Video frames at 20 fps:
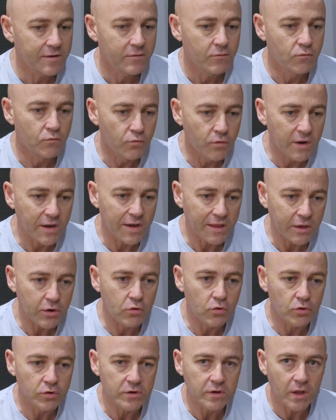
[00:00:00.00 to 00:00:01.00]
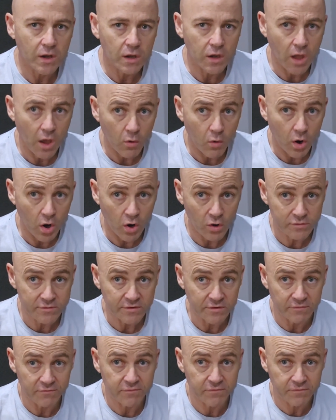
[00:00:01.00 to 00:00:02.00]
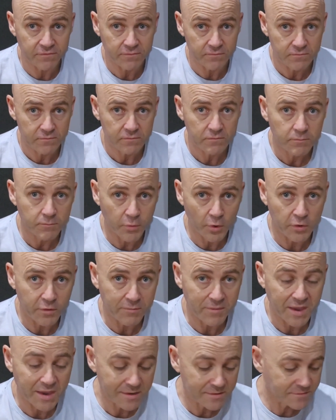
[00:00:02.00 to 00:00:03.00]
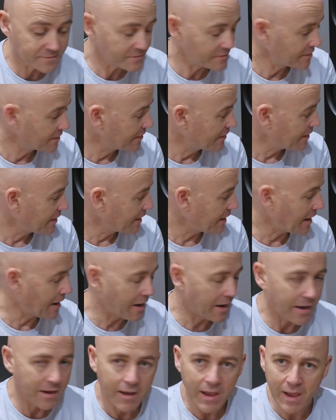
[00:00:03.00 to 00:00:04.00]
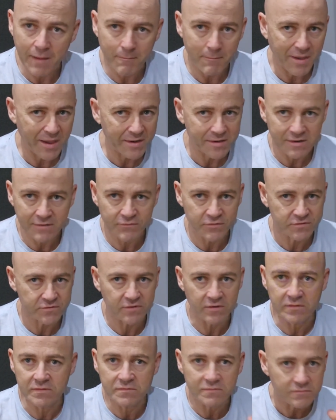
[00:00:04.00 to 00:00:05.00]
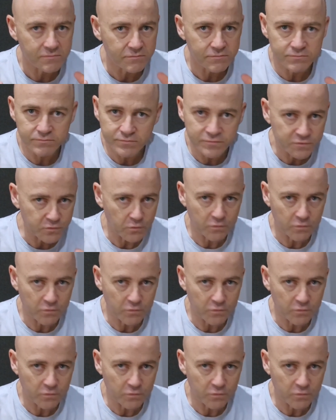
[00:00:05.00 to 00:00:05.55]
Really good lower octave bottom end, a magnificent sort